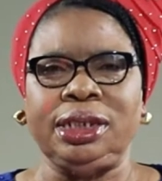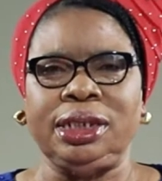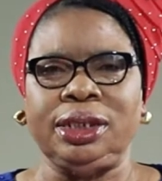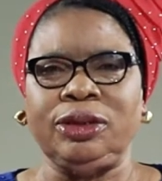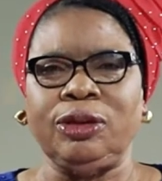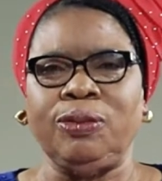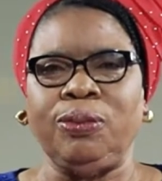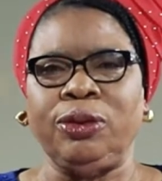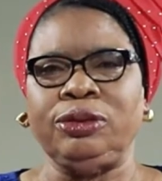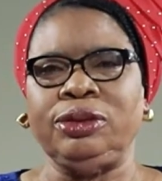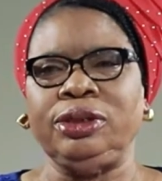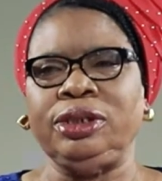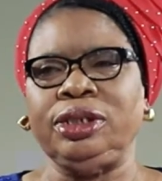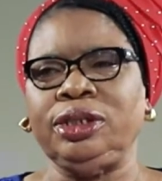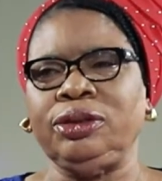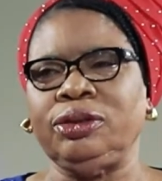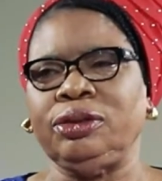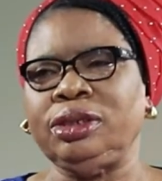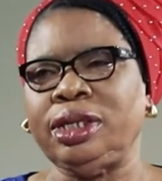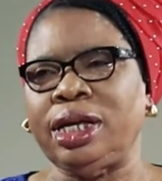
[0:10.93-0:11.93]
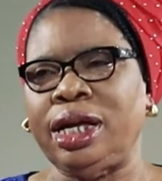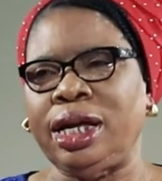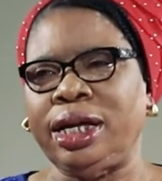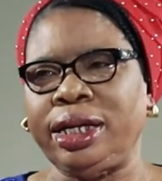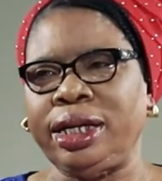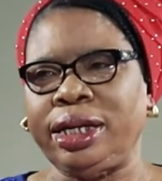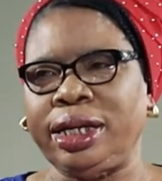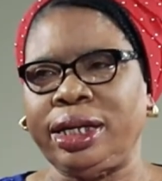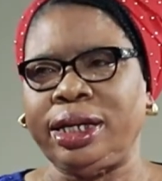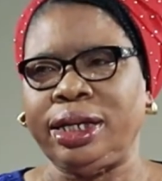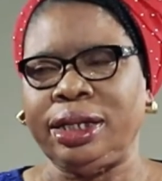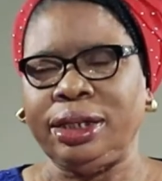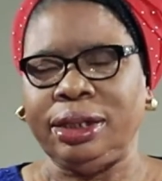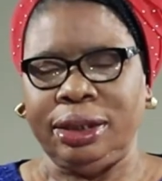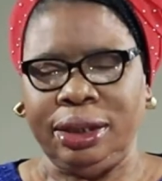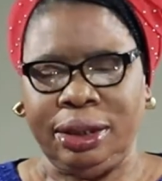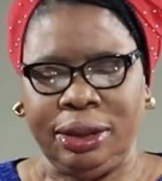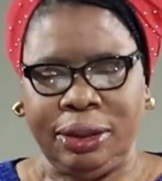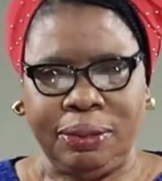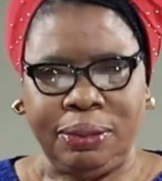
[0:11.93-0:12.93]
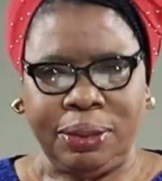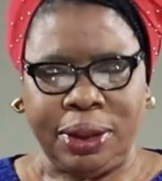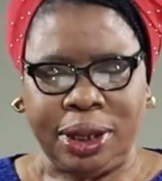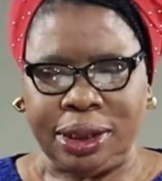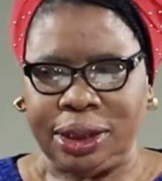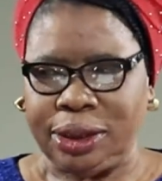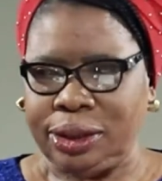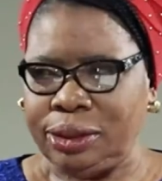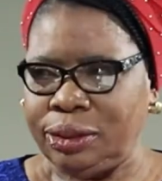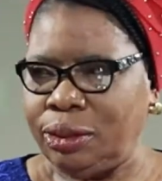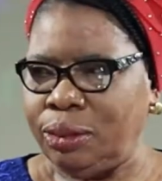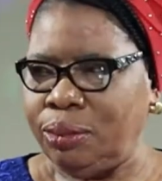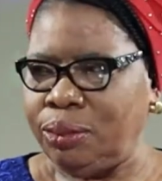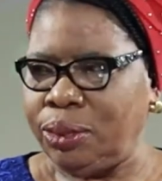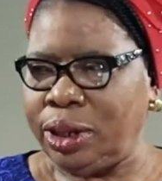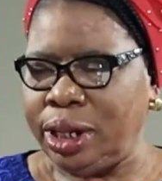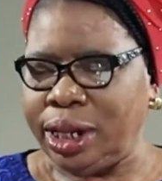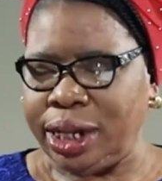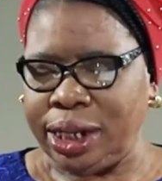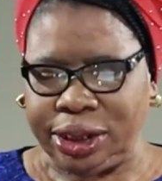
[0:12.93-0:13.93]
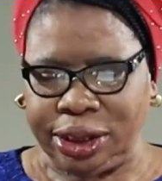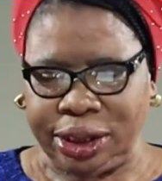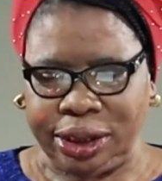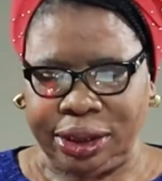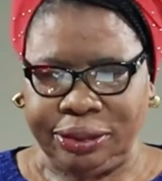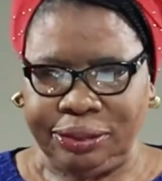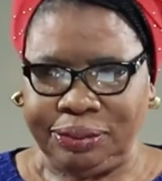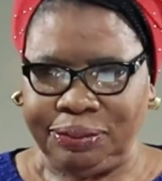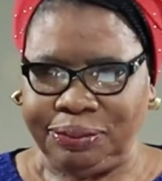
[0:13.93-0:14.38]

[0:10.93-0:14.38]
this opportunity to thank Pastor Bolaji